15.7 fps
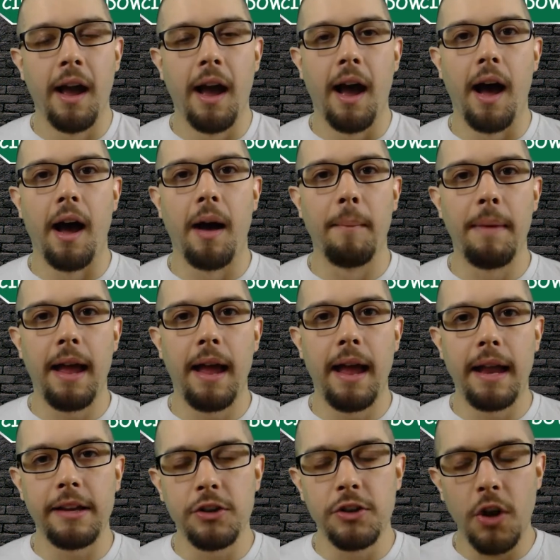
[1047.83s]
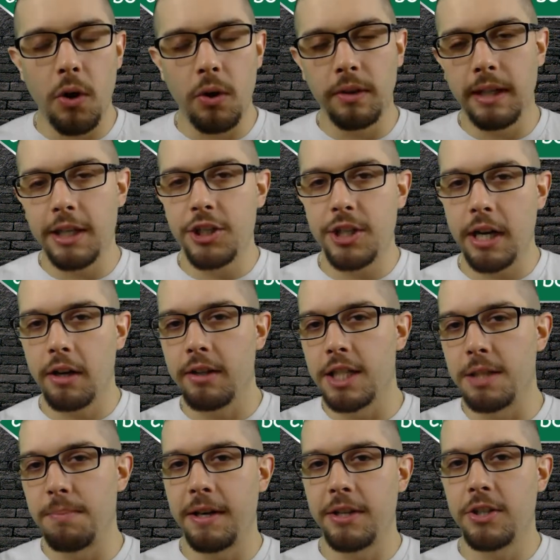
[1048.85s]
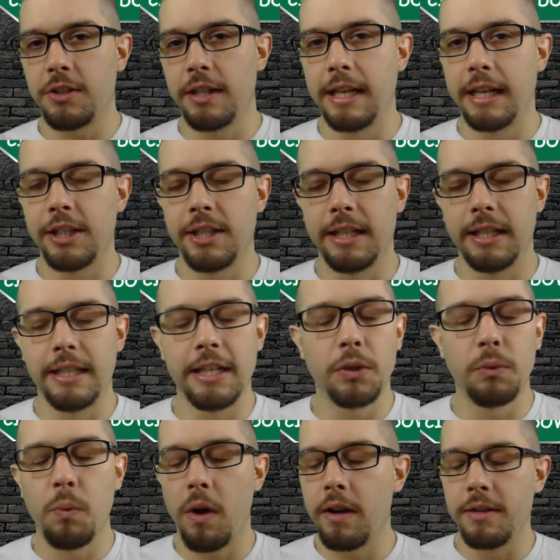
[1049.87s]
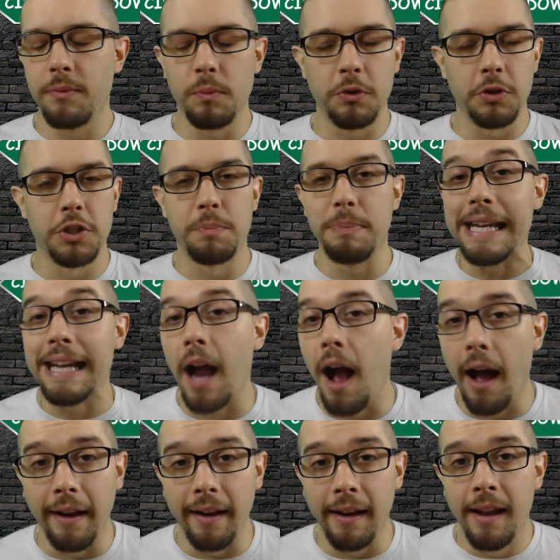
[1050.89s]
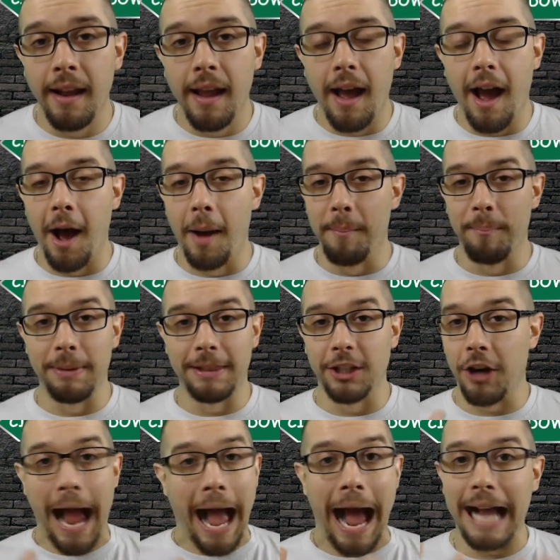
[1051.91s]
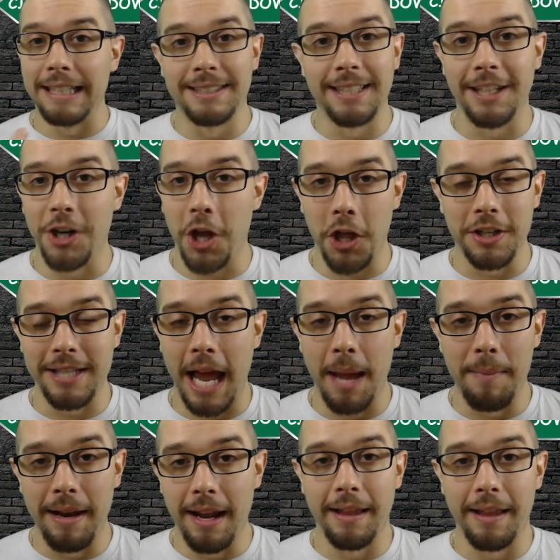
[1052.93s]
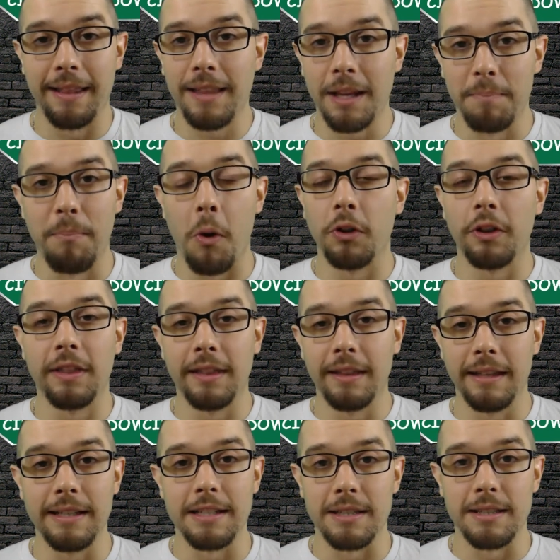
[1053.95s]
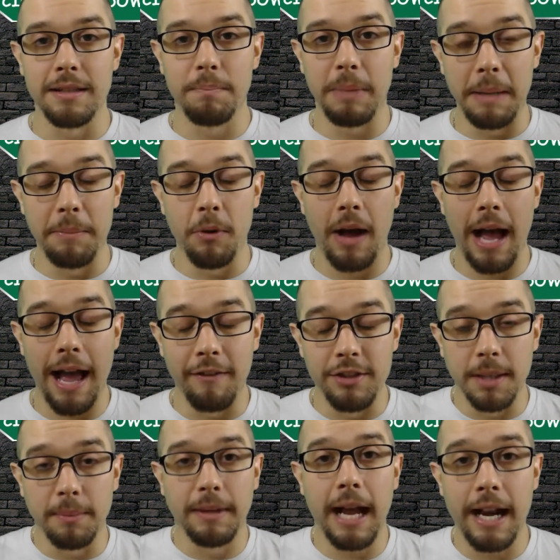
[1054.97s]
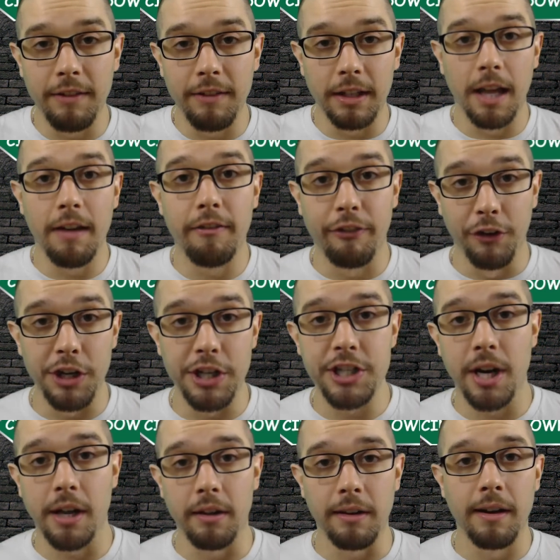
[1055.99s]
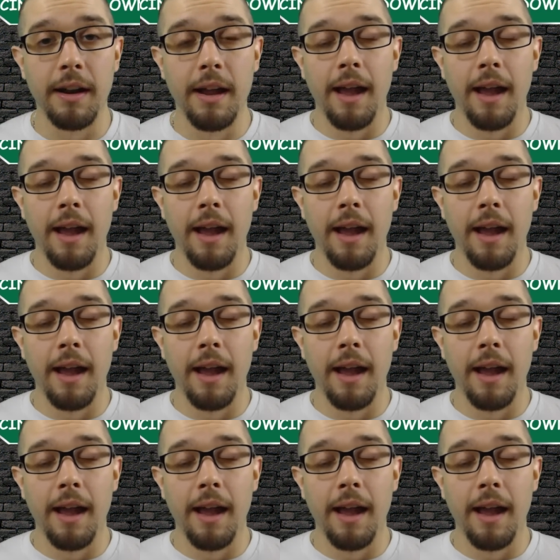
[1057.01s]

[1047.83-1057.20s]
And you know they share this special connection that neither one will speak on. But their eyes say it all the time, man. I think both of these people have some kind of a love for each other.